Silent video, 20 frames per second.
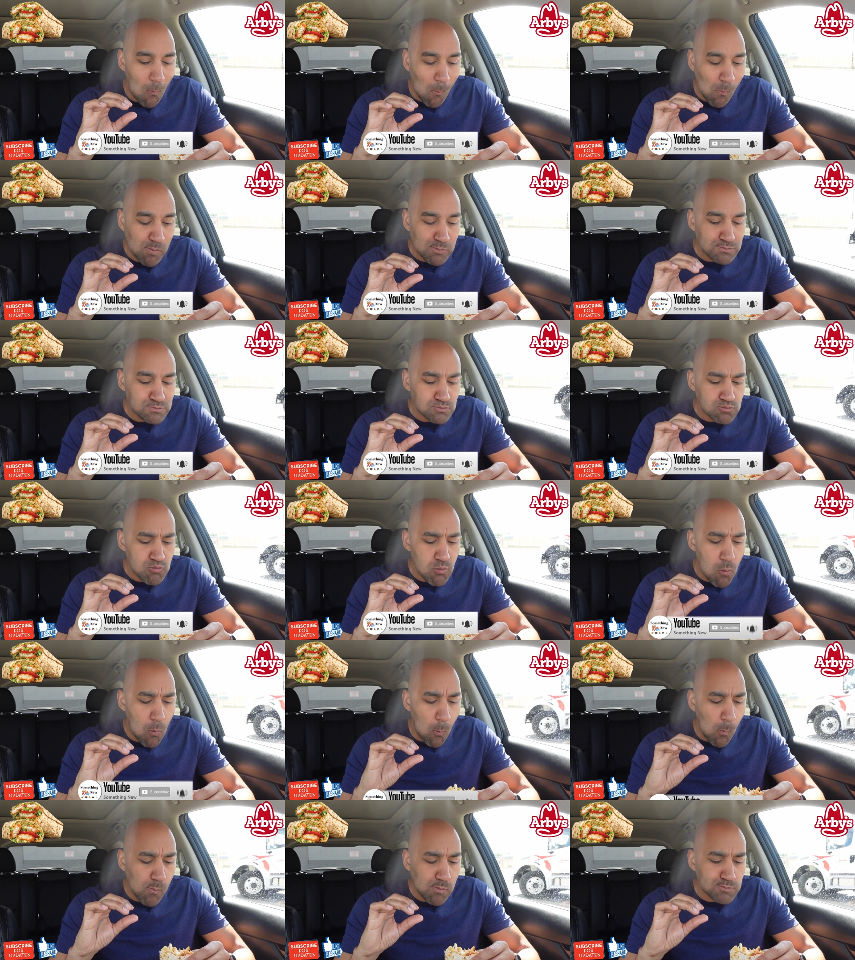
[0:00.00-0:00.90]

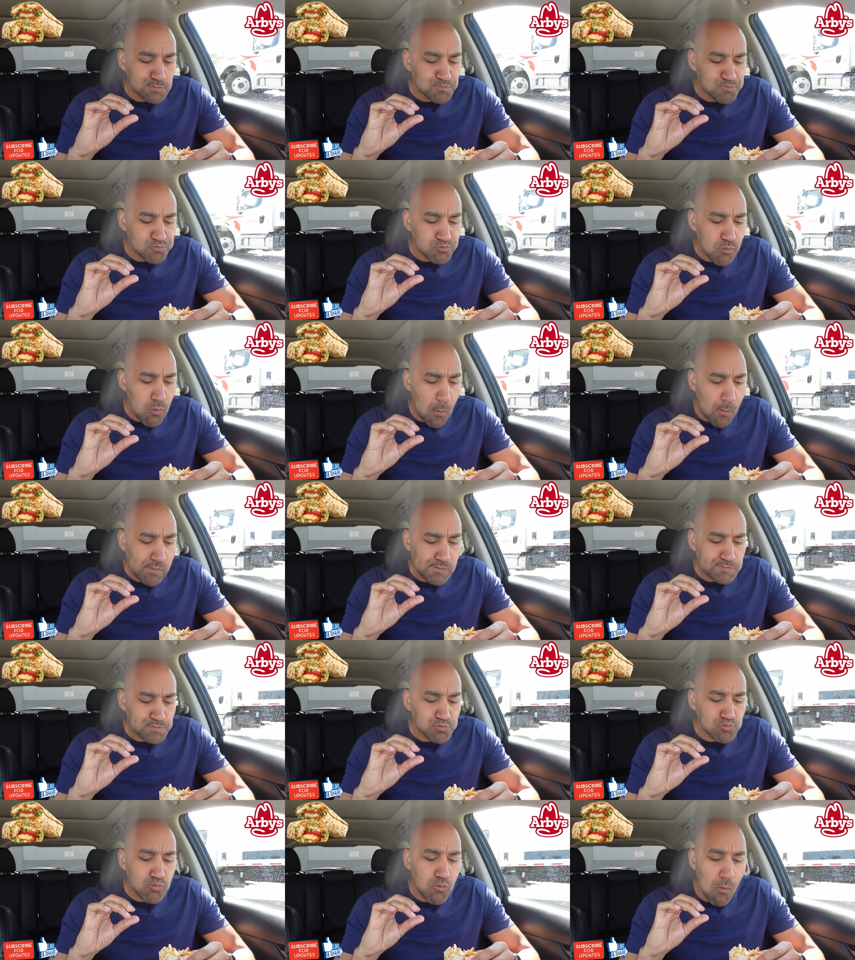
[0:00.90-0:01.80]

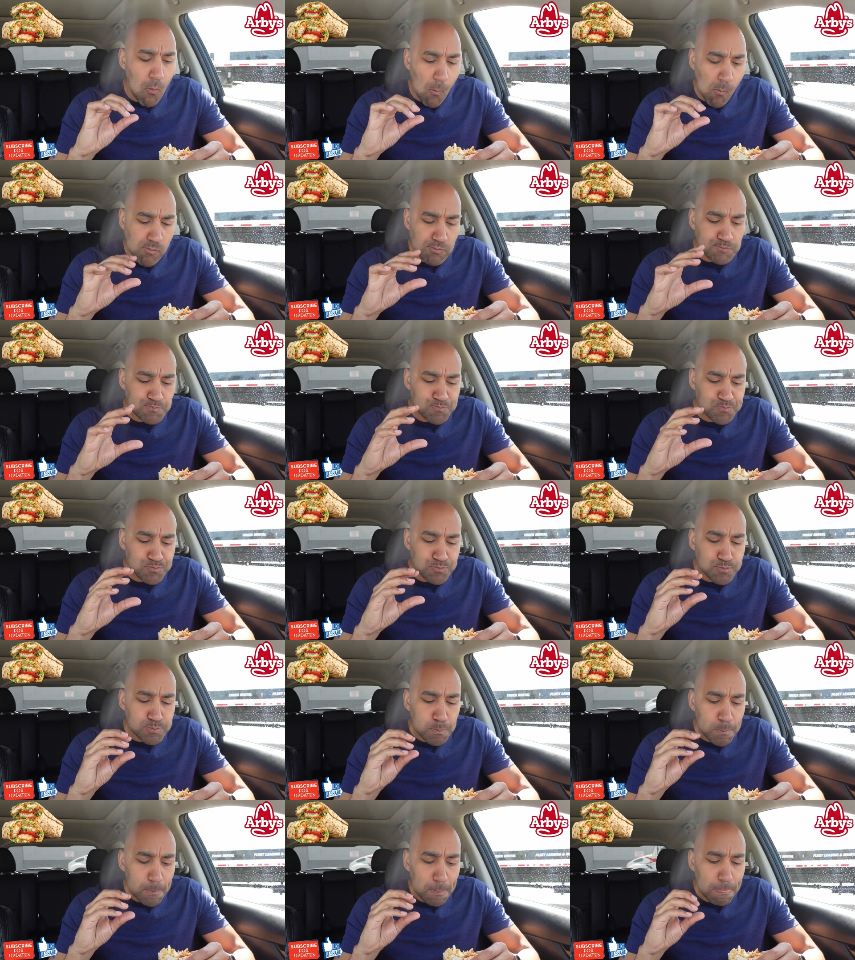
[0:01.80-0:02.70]
Nobody speaks.